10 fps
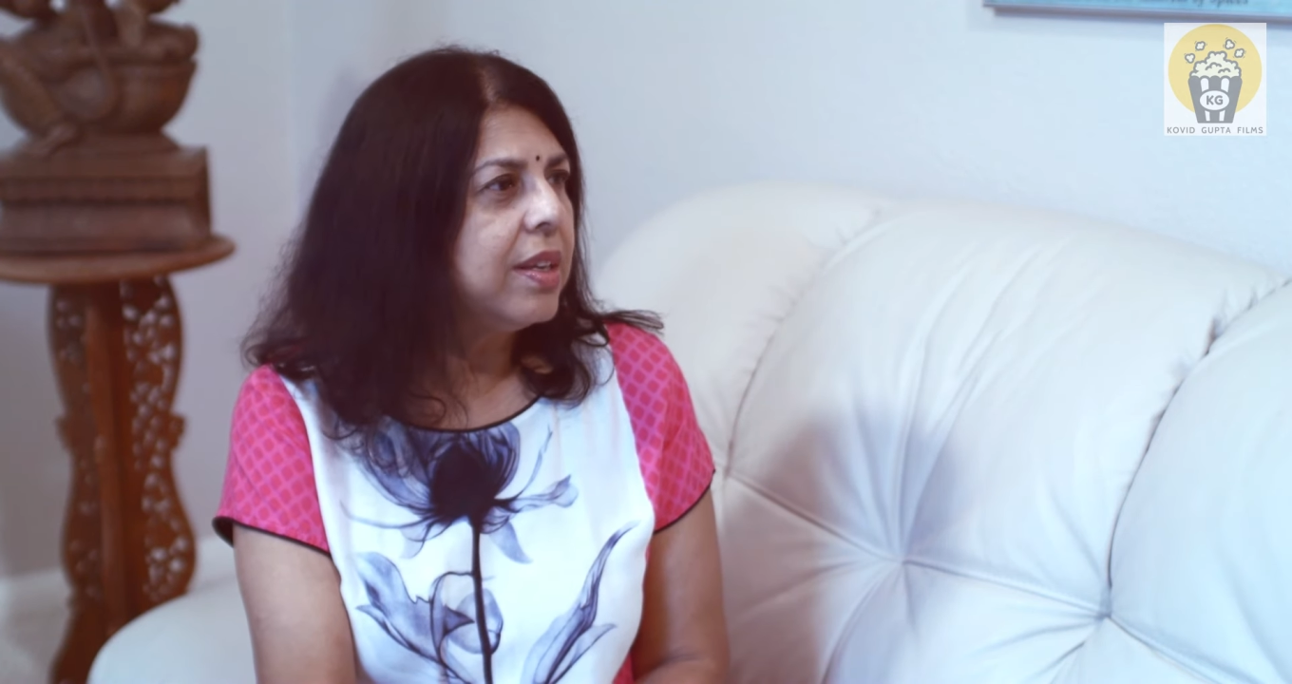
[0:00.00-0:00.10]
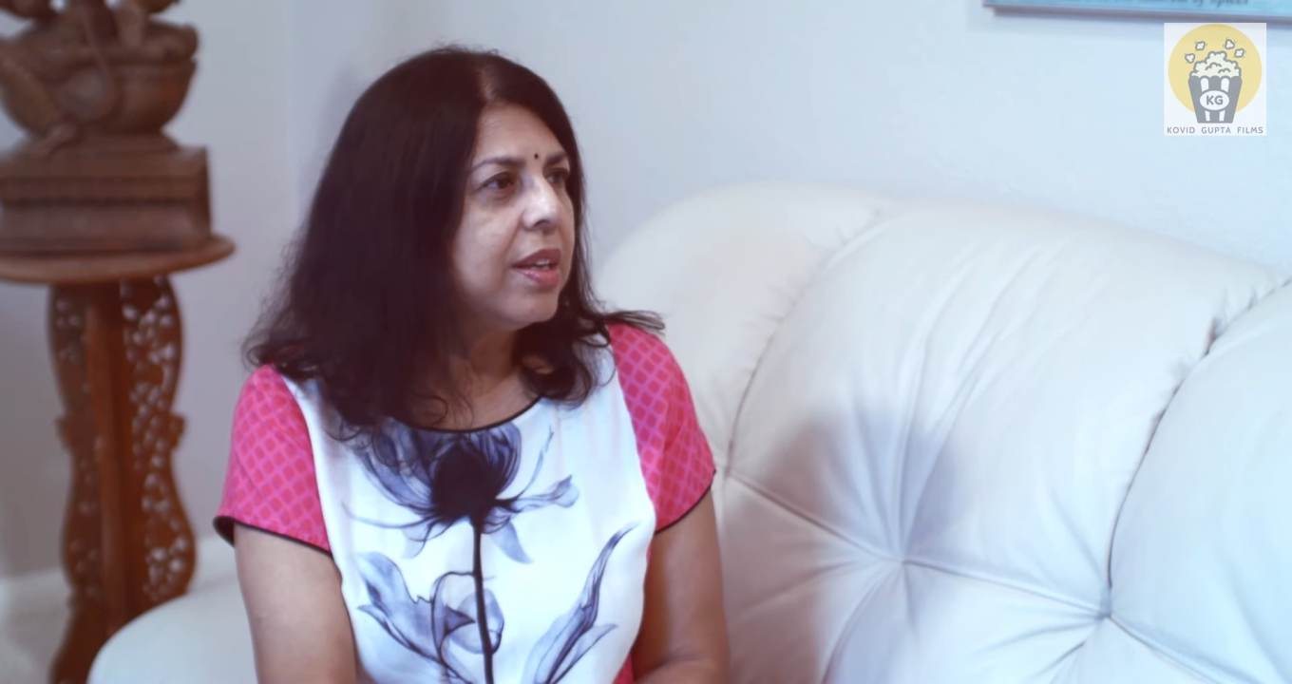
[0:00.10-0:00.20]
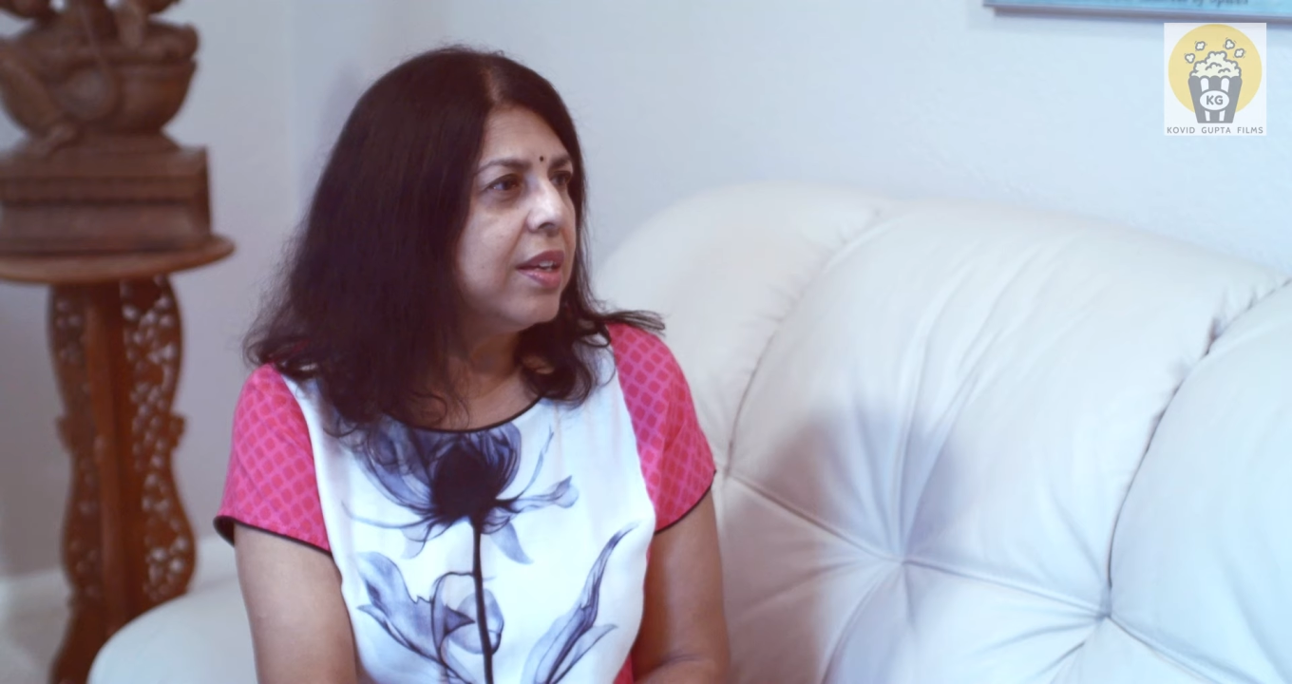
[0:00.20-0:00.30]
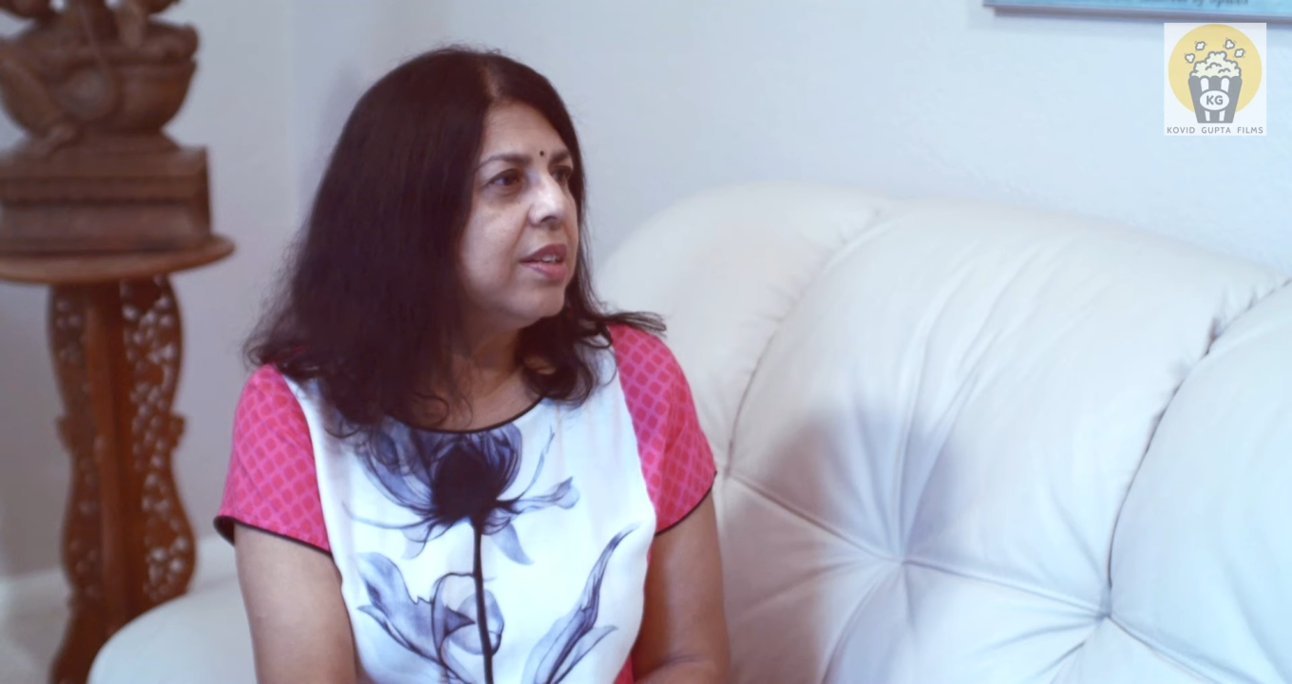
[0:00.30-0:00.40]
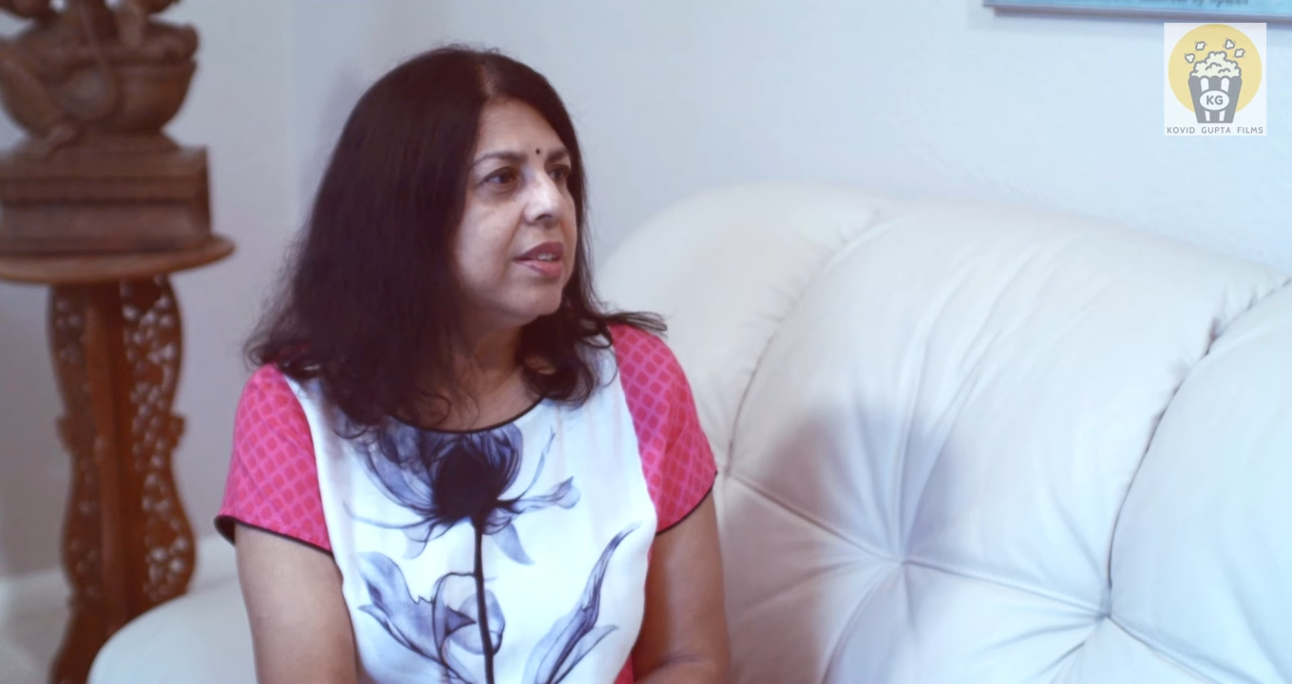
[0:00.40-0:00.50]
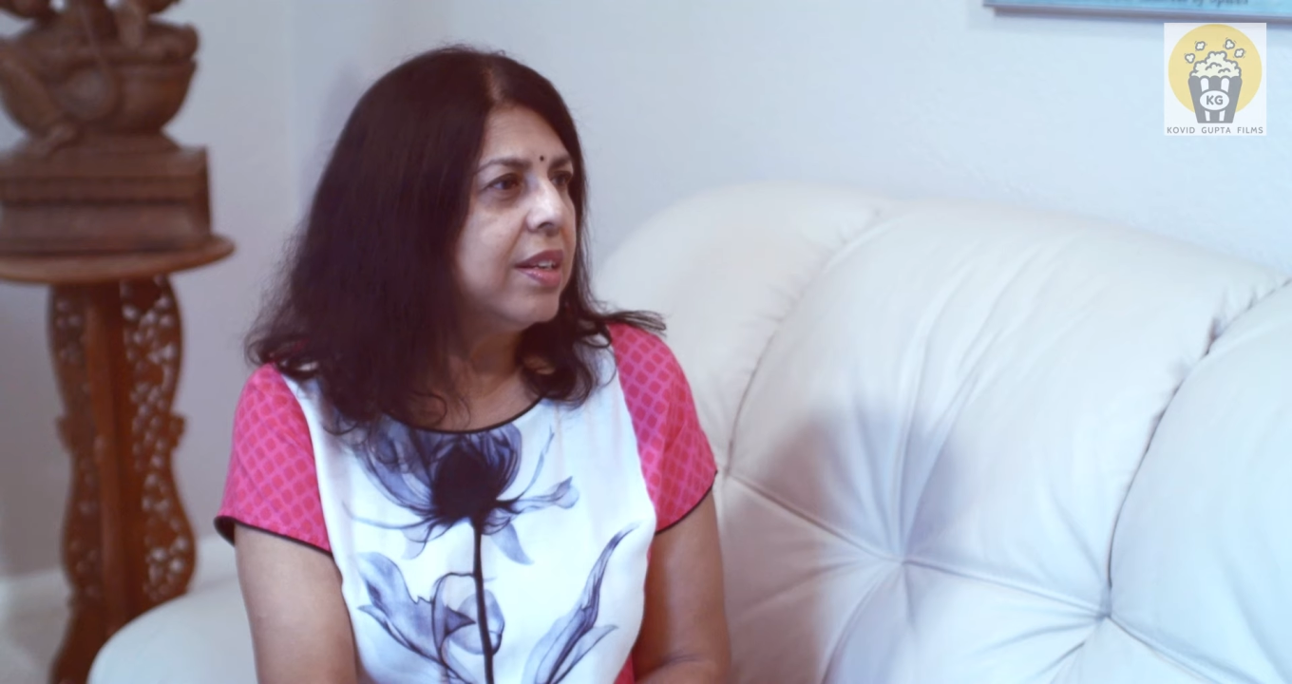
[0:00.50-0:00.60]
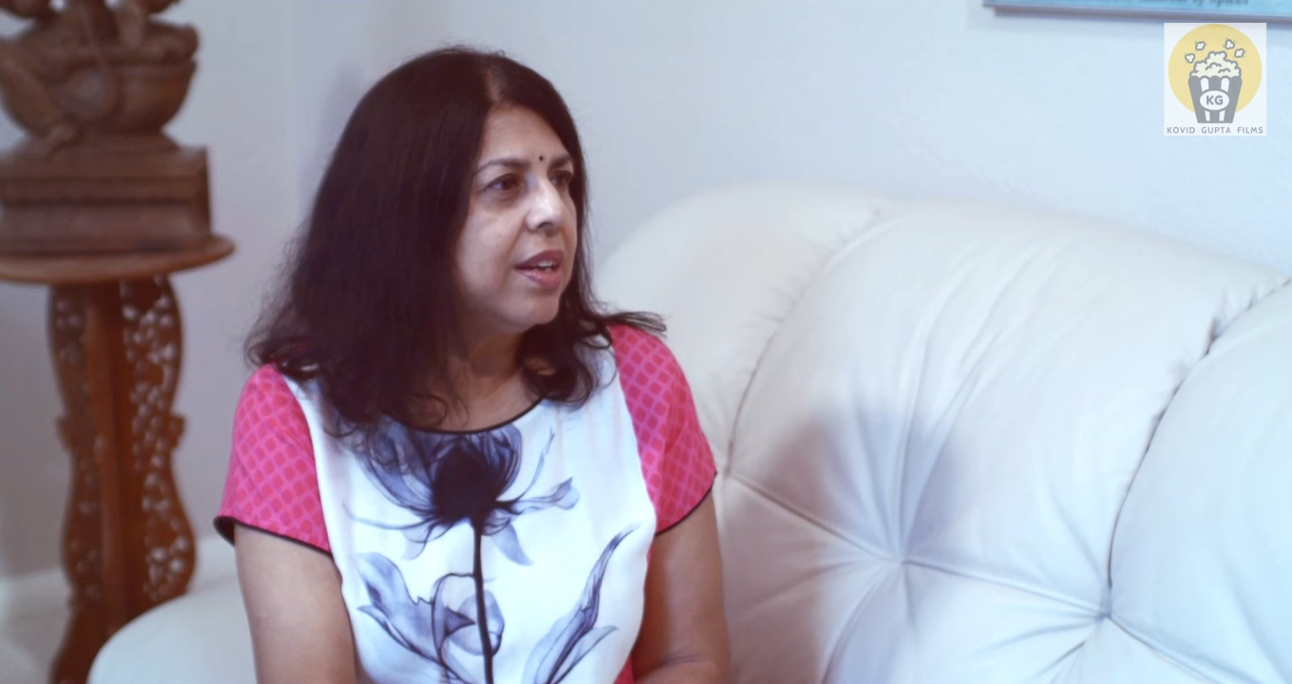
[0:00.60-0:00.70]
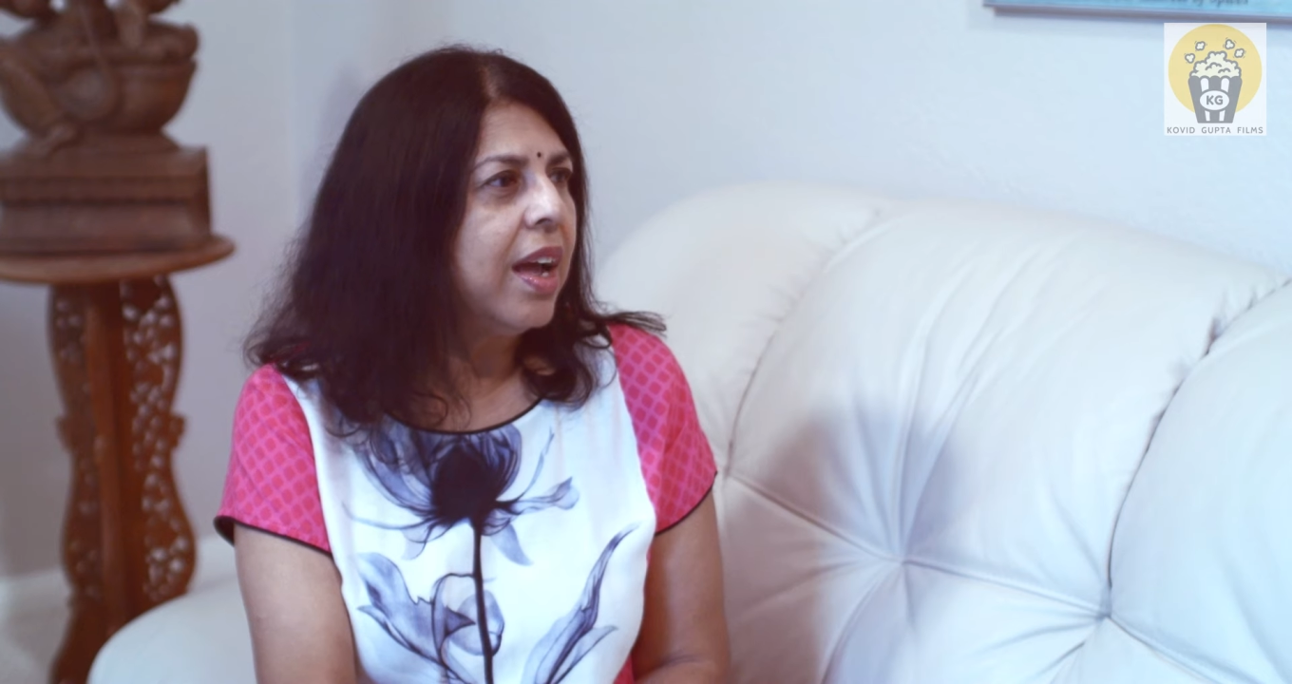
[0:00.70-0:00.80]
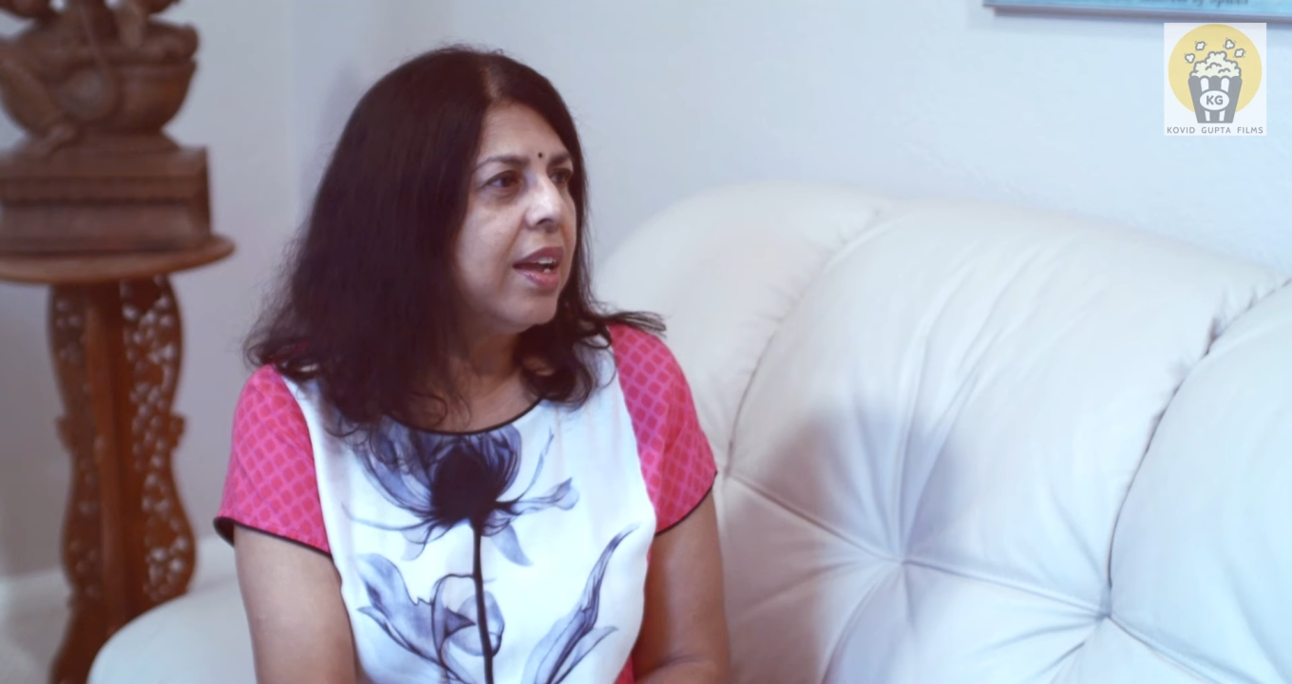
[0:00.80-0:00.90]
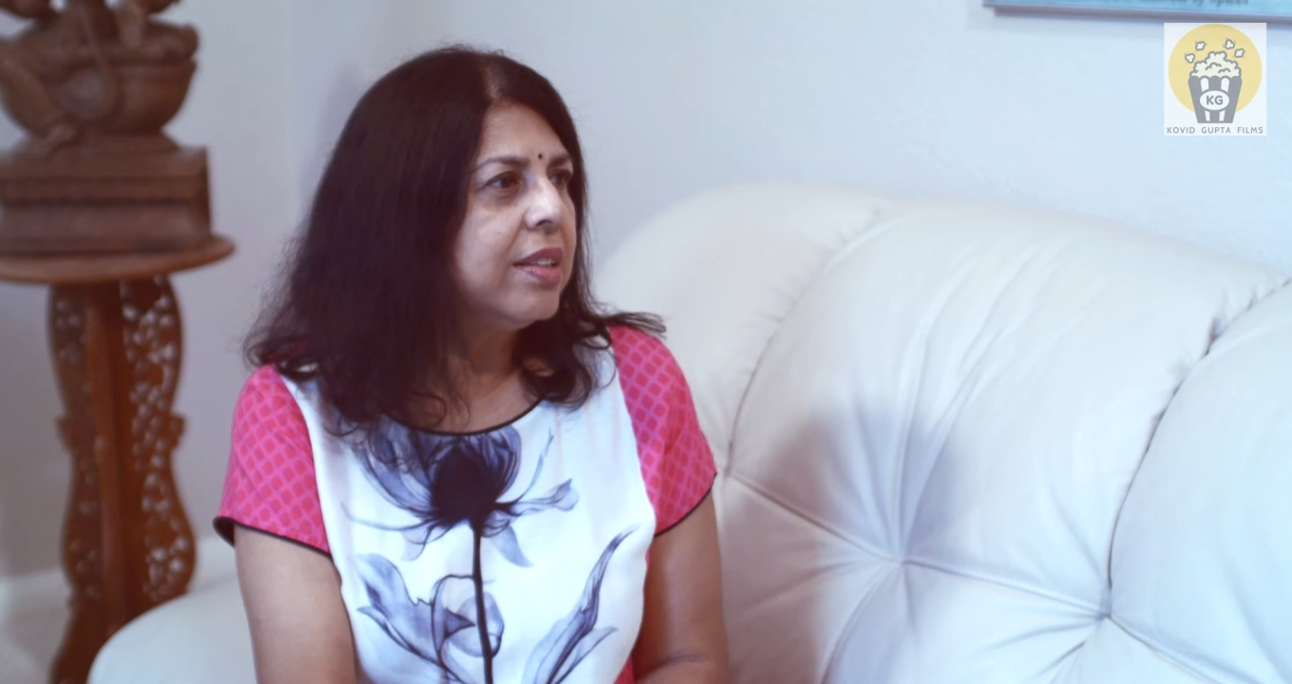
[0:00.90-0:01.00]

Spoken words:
can deny